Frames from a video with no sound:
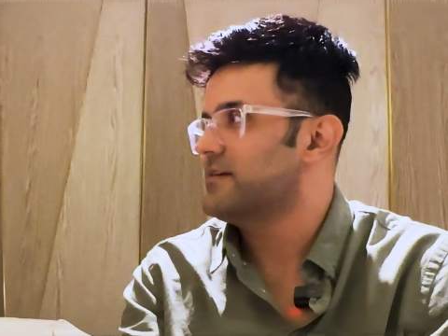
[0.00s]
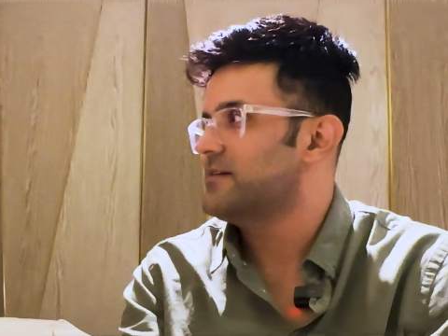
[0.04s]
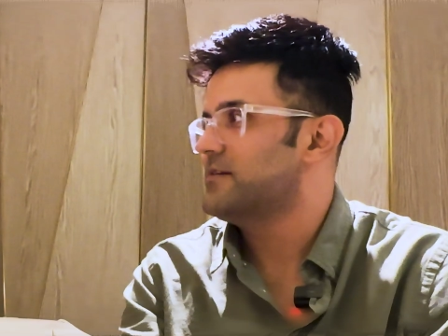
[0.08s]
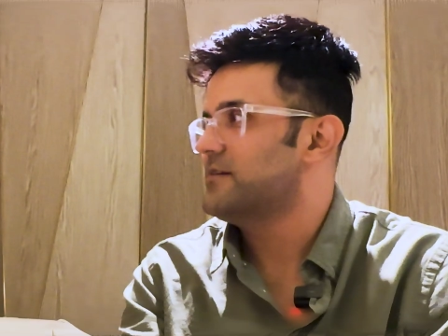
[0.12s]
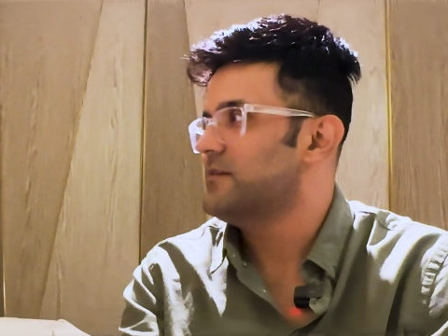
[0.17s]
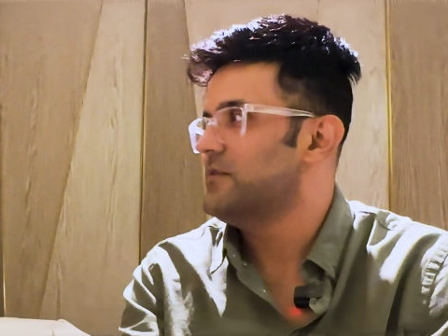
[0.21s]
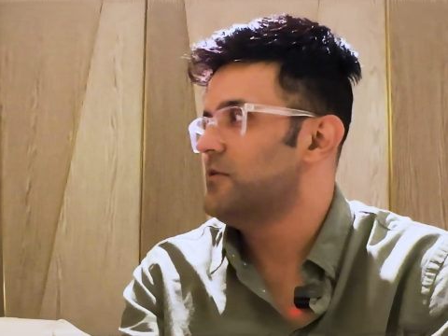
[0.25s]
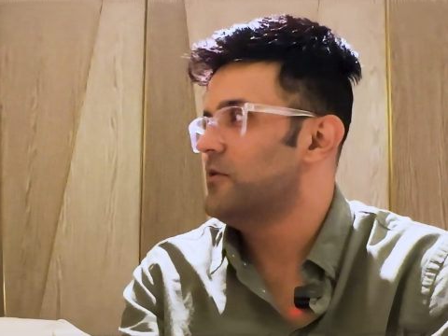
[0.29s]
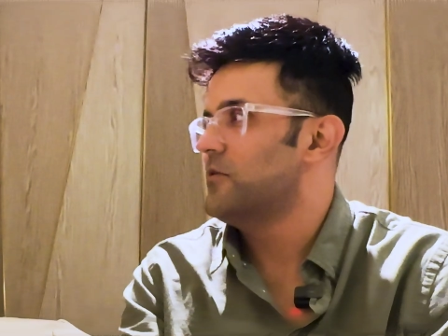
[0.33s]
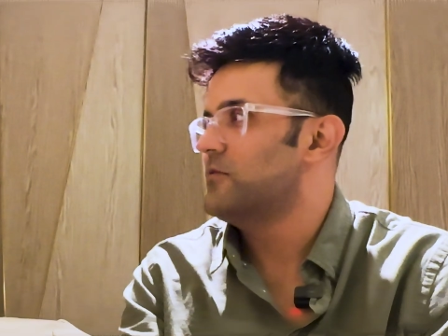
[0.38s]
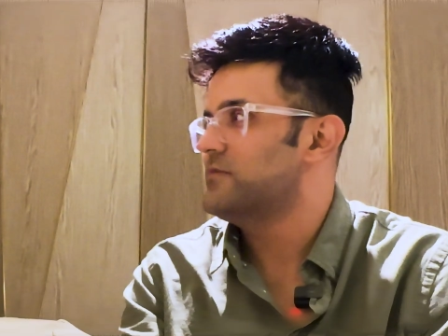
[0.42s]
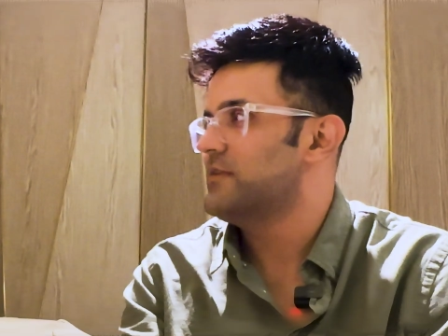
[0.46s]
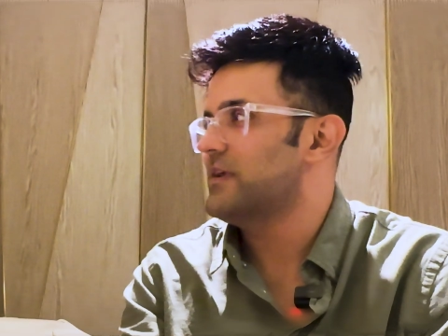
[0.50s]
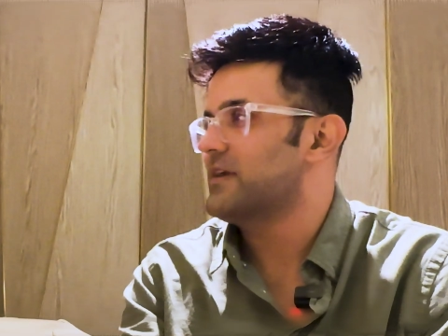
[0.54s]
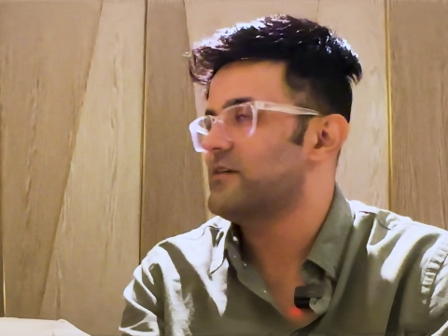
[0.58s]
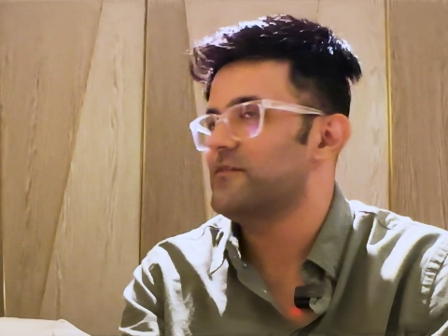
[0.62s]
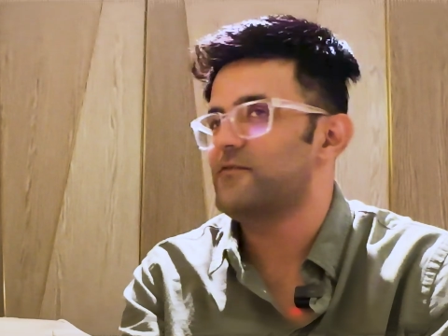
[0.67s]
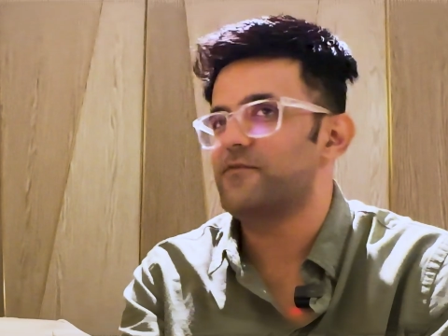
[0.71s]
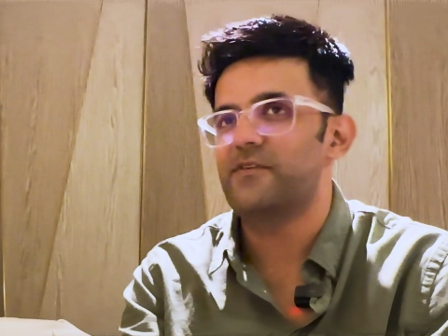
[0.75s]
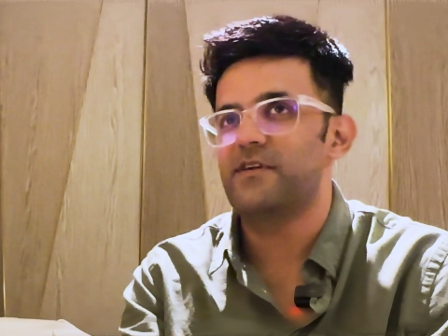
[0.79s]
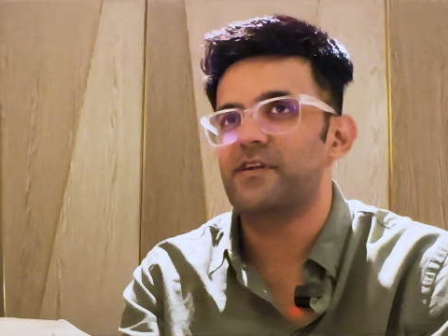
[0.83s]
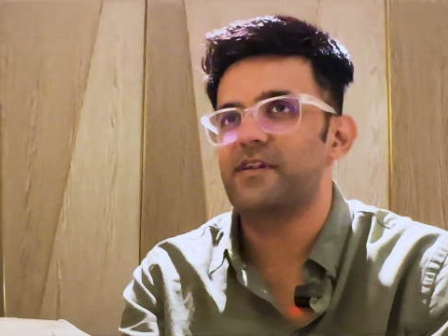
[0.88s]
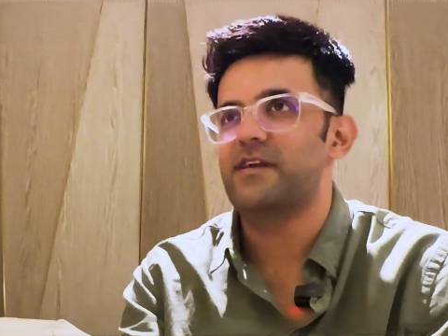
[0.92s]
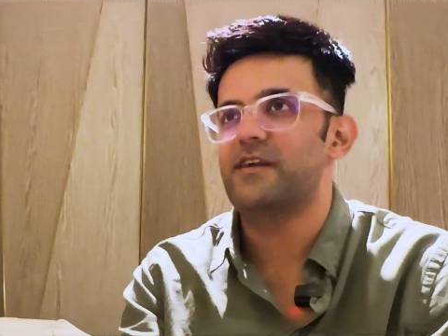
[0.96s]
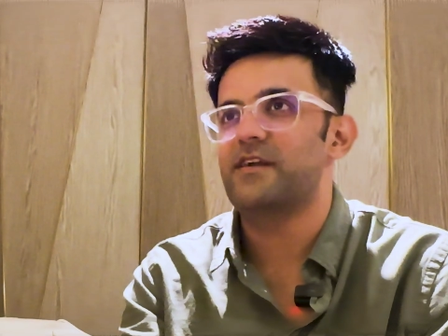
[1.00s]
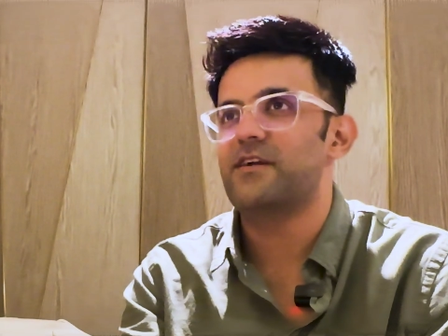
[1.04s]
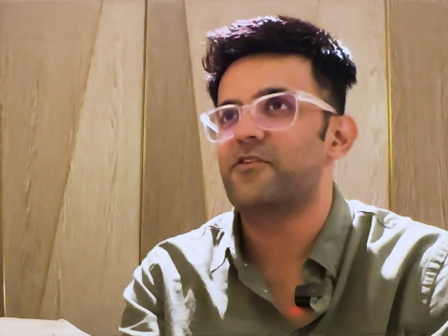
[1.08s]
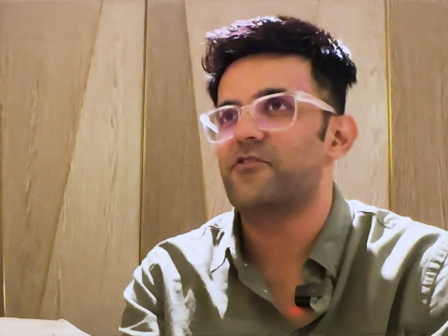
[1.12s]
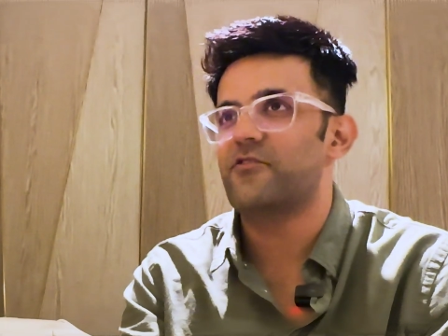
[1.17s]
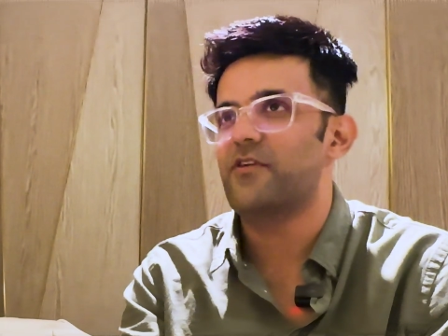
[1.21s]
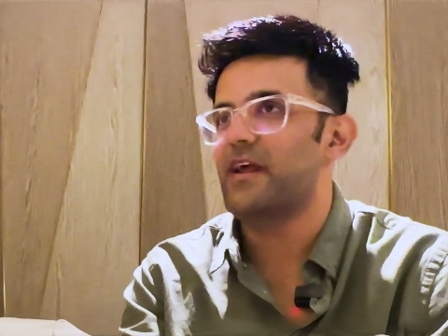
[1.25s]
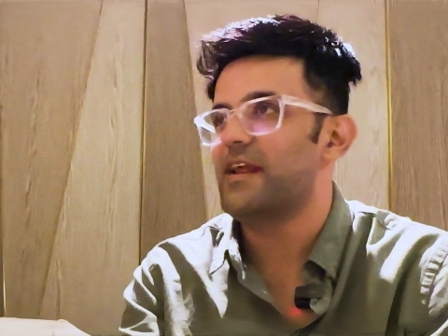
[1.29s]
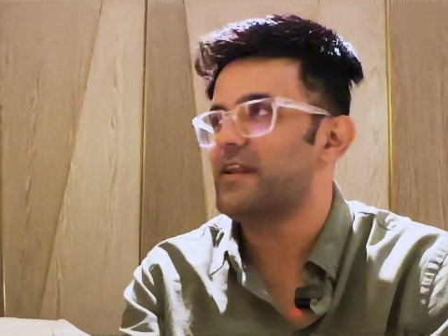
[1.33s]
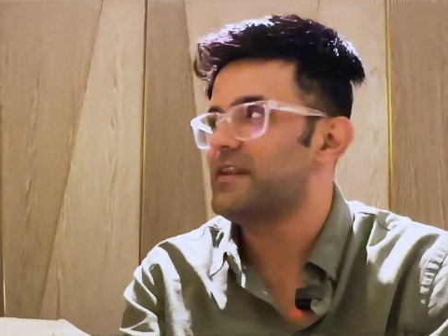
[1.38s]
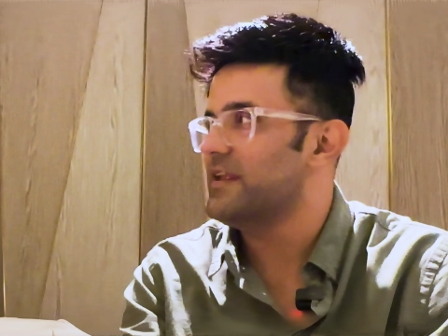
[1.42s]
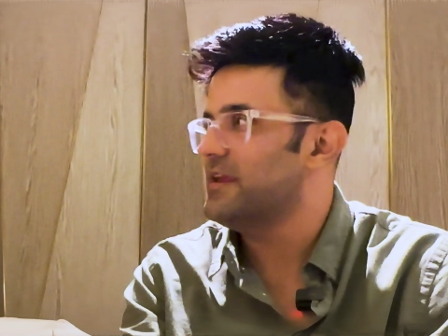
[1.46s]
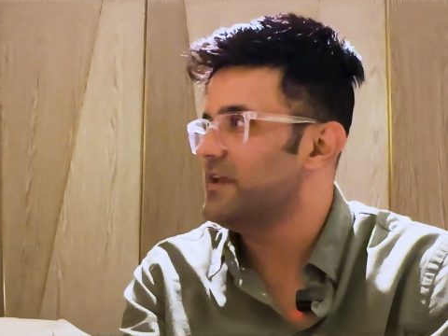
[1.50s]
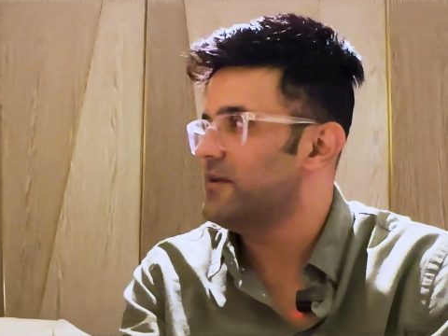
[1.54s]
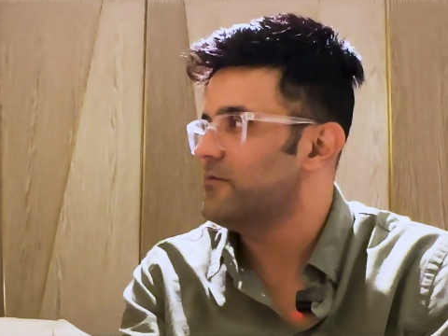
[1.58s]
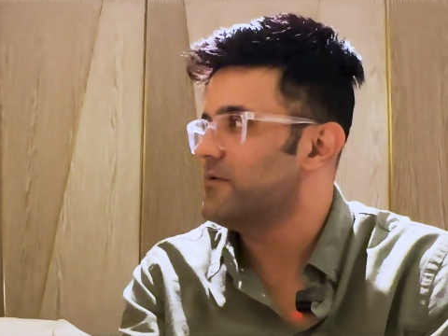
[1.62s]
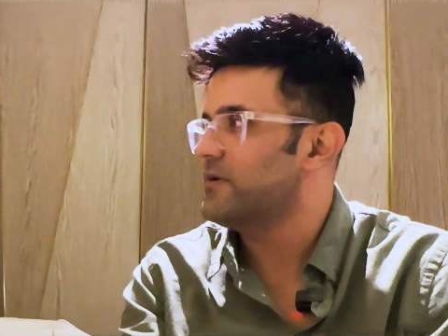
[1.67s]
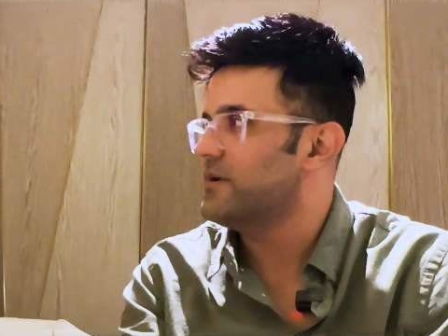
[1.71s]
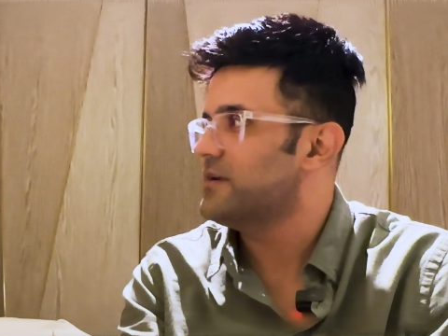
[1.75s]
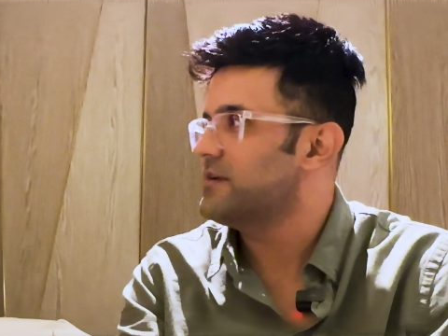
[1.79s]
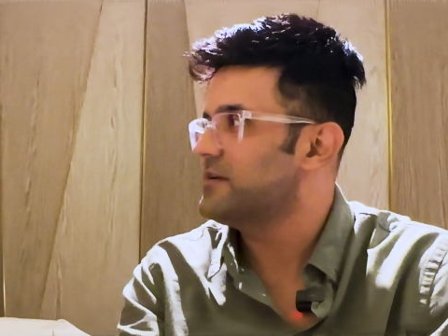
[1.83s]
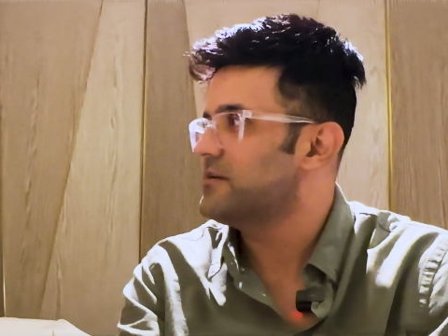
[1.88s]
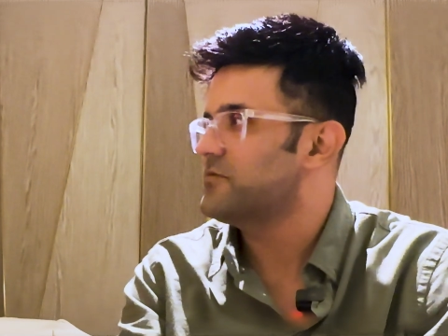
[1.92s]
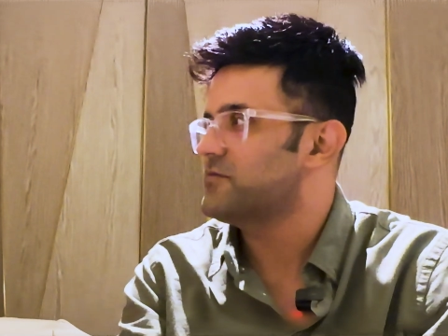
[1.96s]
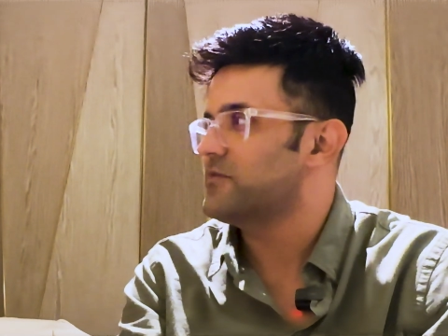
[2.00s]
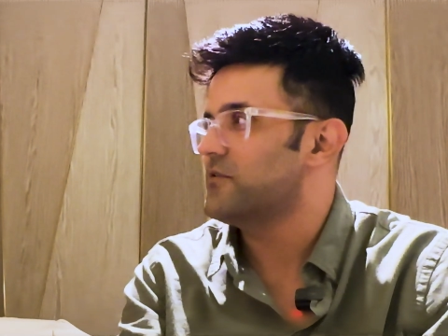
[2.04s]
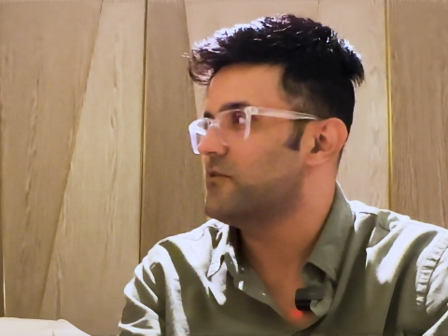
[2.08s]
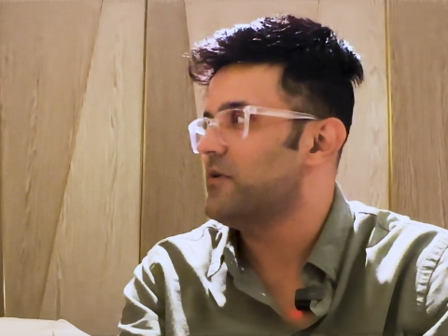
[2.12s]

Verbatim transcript: like looks like a very great event.